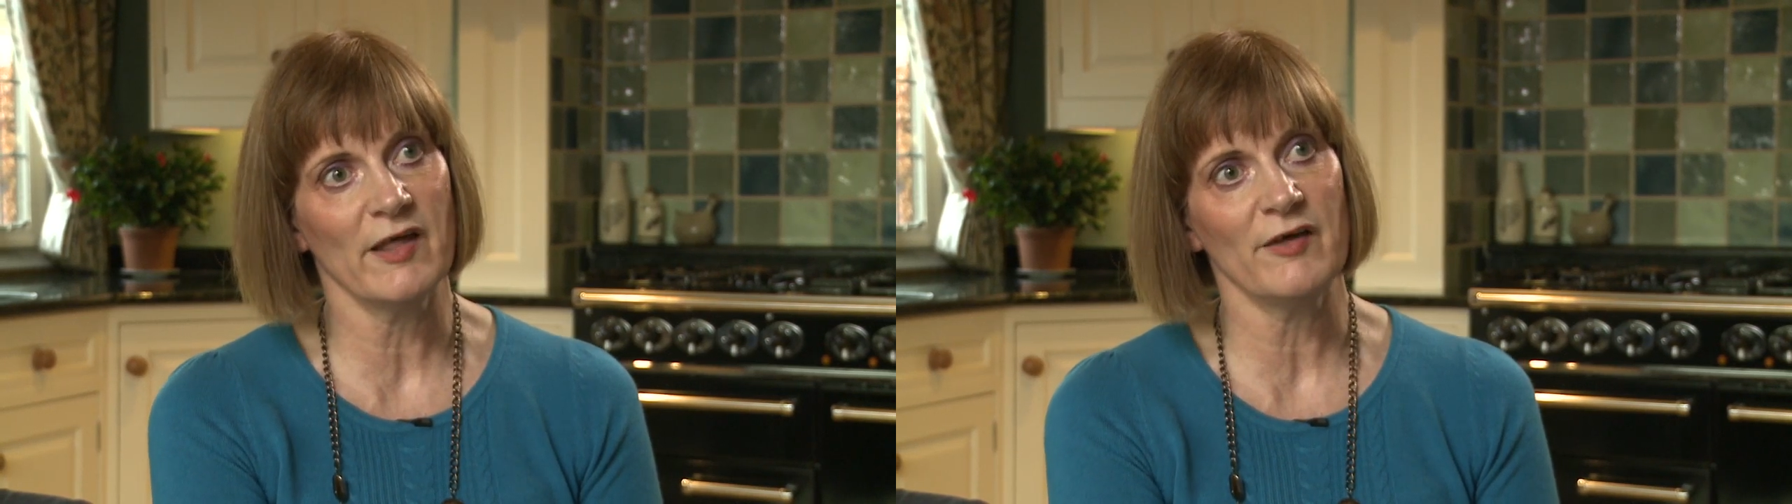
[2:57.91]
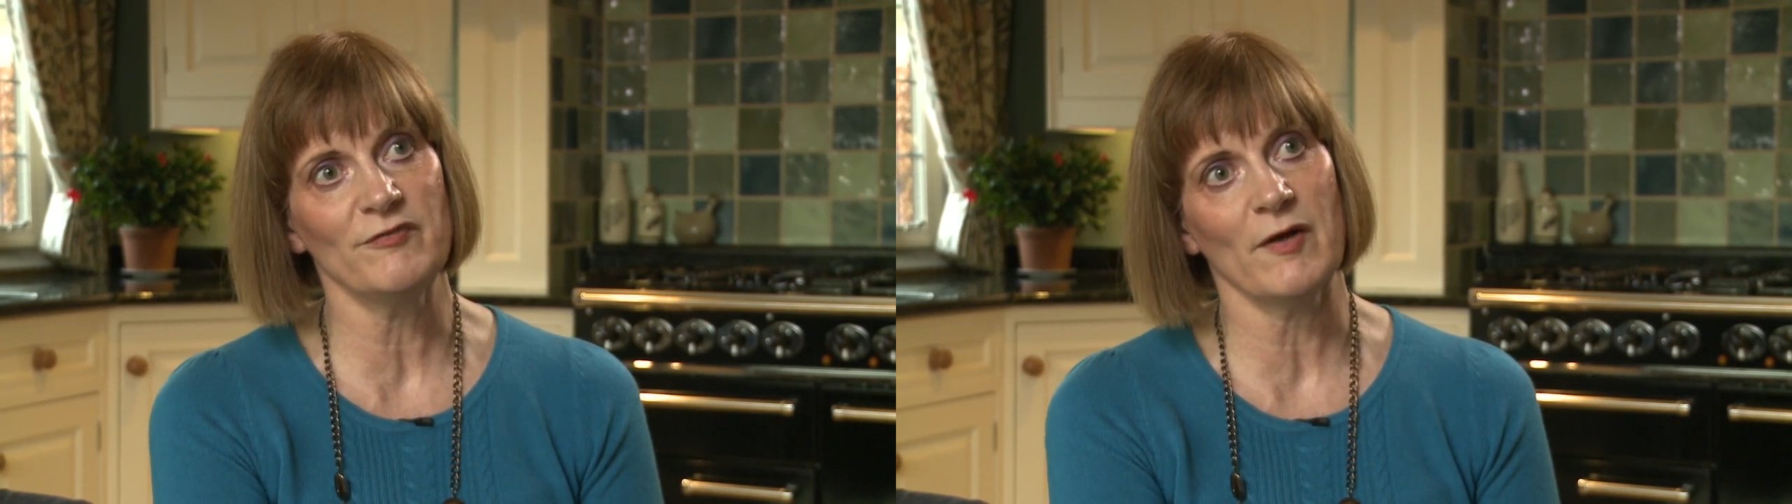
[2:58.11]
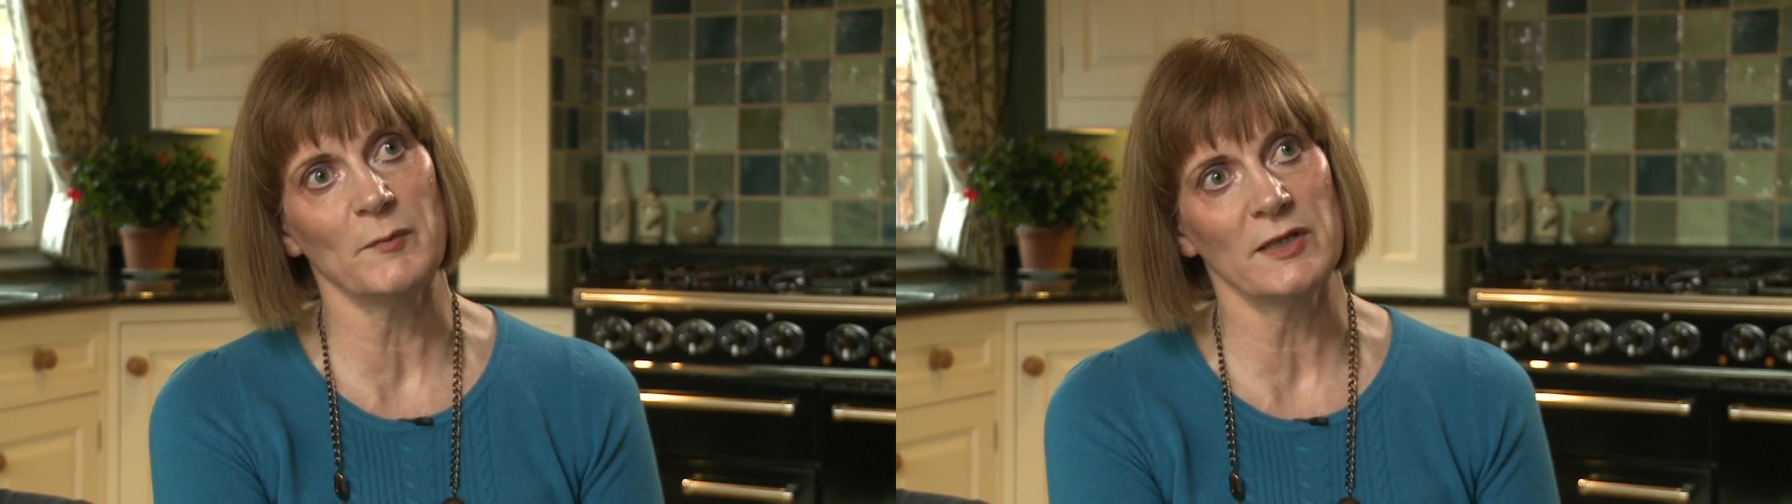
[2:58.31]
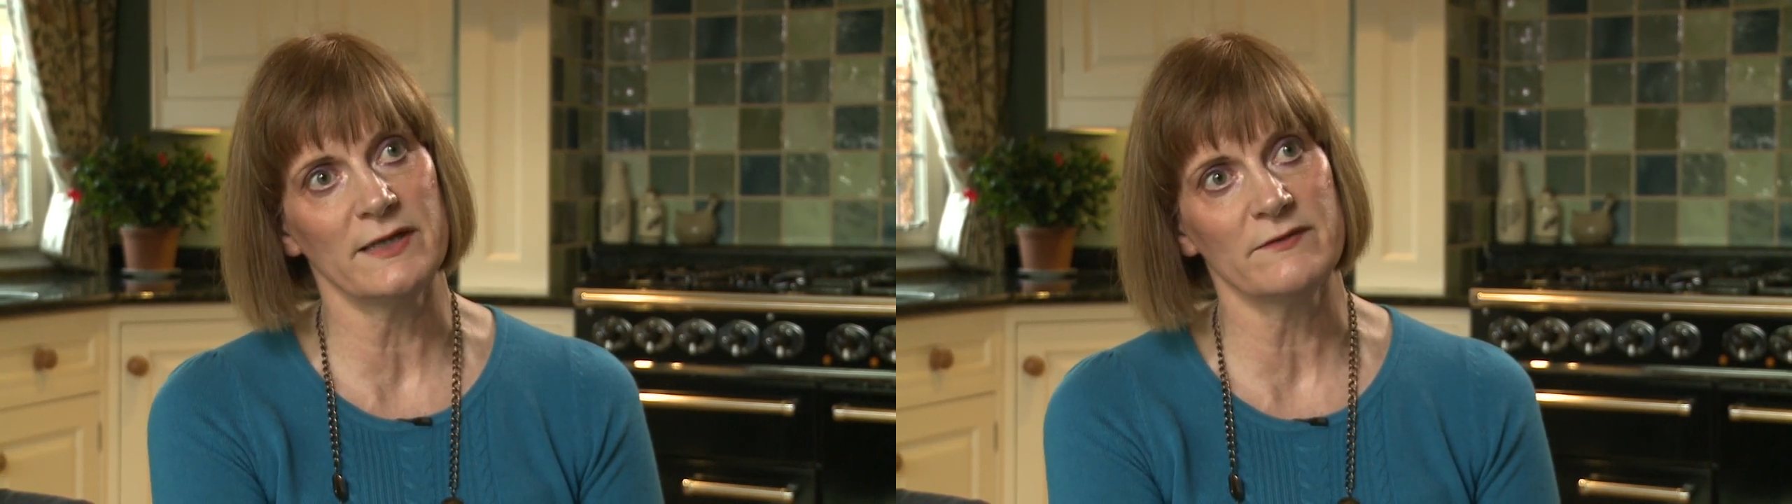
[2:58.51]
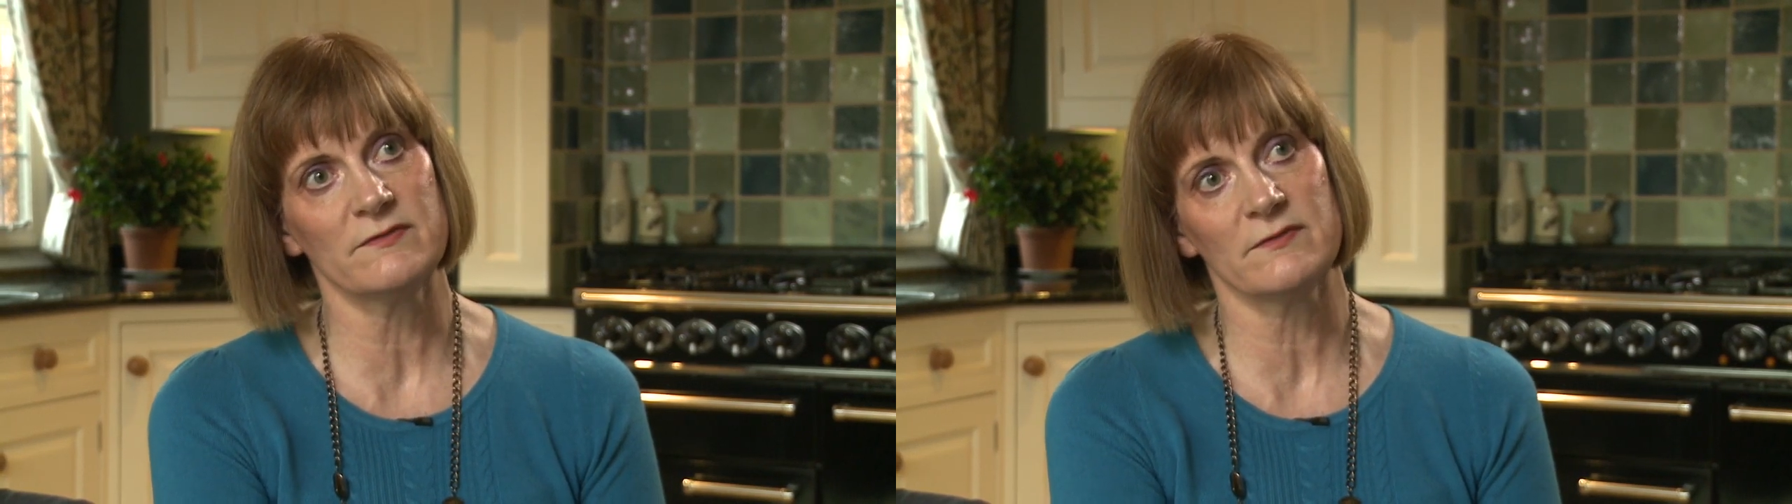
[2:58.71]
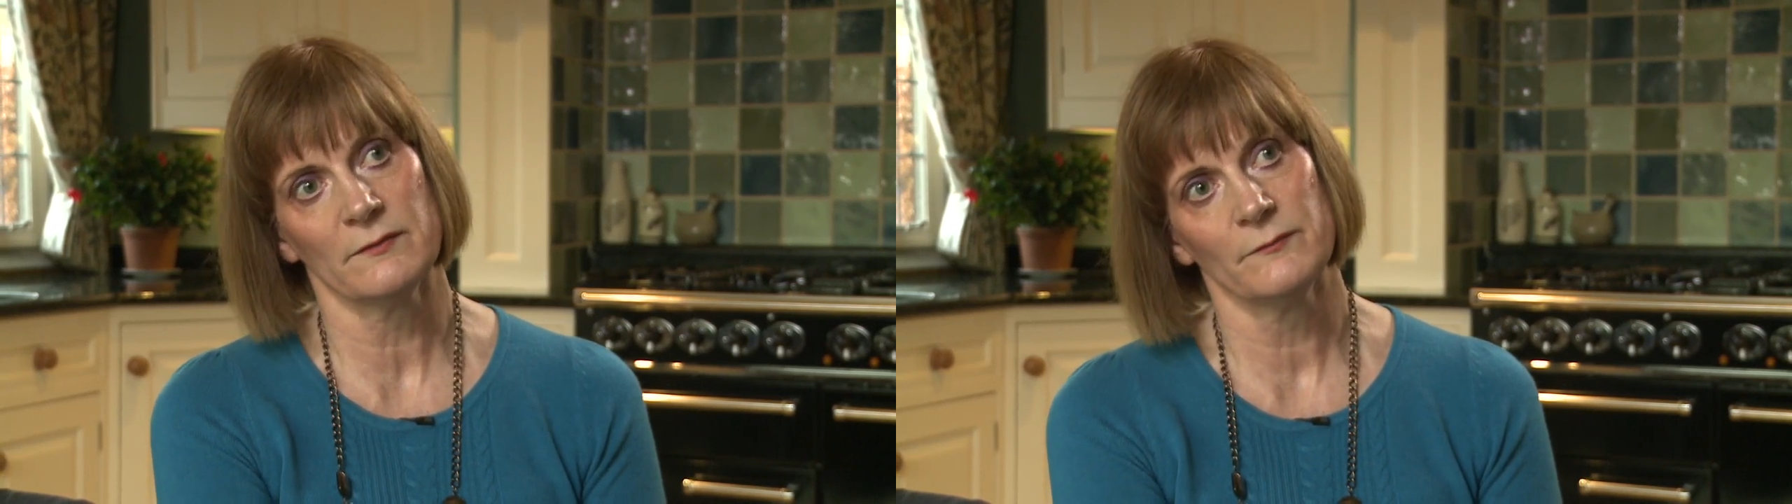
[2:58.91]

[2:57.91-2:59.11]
their families.